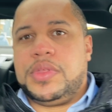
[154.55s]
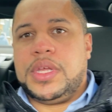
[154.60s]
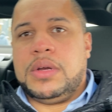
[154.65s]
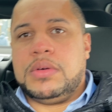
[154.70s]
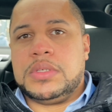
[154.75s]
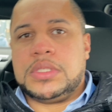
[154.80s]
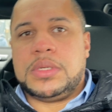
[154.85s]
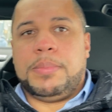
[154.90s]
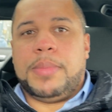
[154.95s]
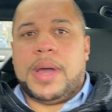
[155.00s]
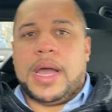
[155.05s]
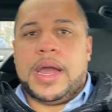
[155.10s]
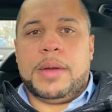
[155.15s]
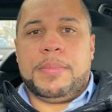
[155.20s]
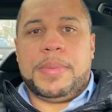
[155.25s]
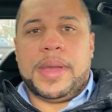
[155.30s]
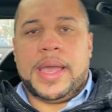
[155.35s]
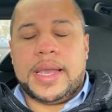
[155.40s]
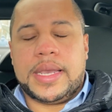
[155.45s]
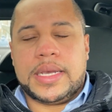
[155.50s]
It was a buyer
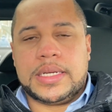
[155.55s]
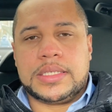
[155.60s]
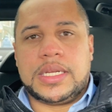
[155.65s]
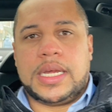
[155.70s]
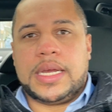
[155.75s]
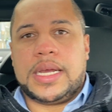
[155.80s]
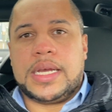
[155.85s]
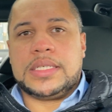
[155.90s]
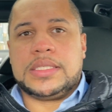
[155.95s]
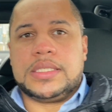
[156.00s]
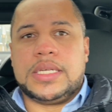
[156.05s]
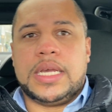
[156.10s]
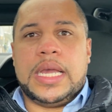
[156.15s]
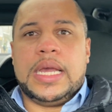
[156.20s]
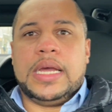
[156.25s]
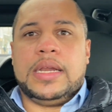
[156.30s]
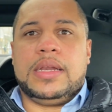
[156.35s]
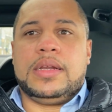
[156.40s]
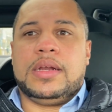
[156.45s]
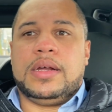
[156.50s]
package, like I
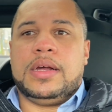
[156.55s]
said,